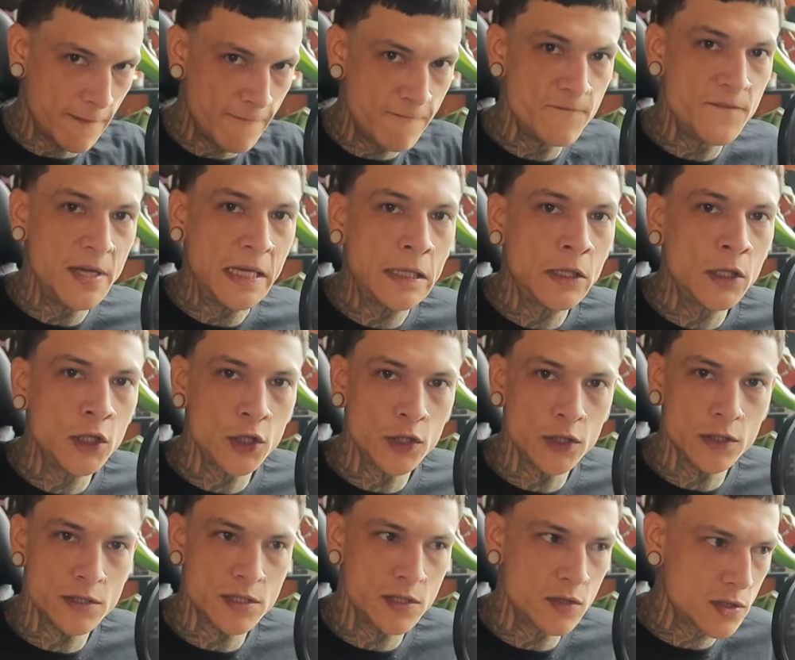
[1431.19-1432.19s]

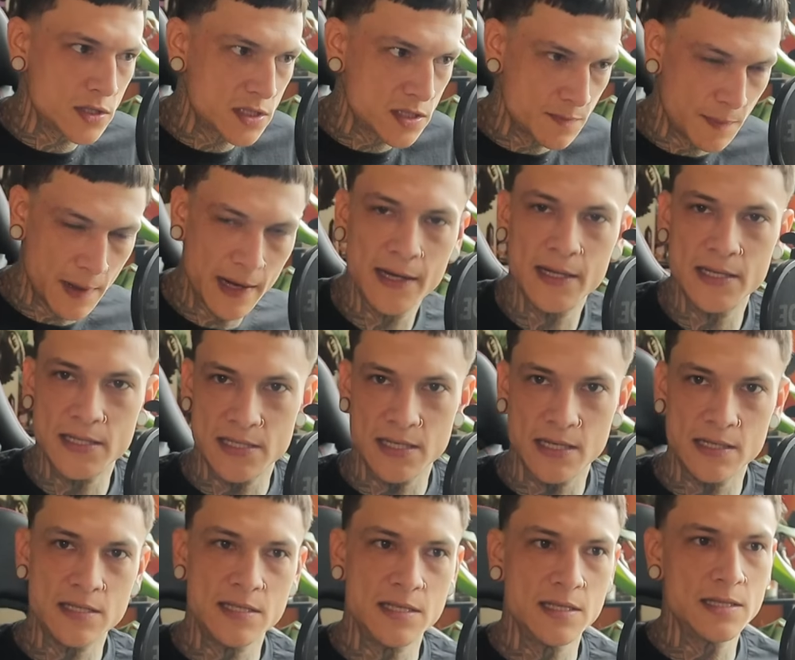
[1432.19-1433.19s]
feelers, your spidey
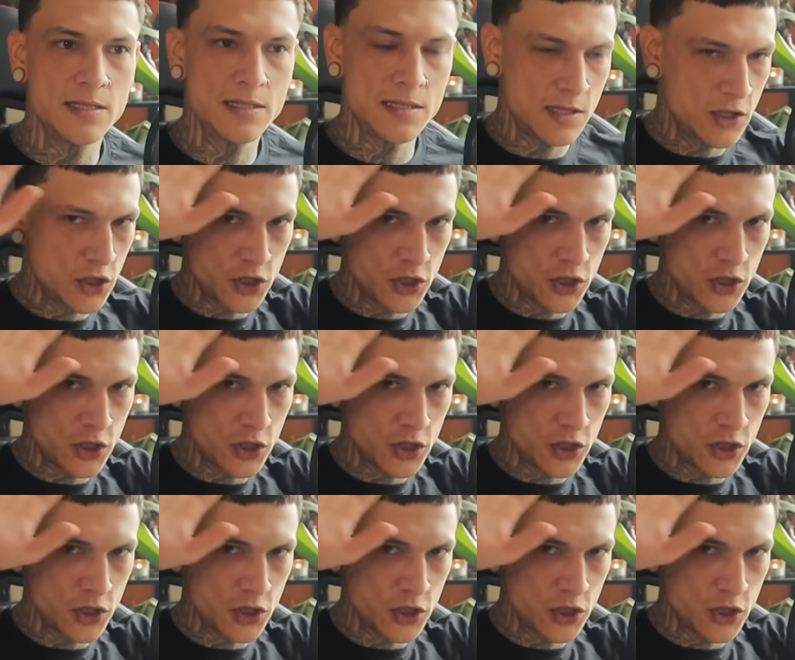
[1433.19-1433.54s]
senses.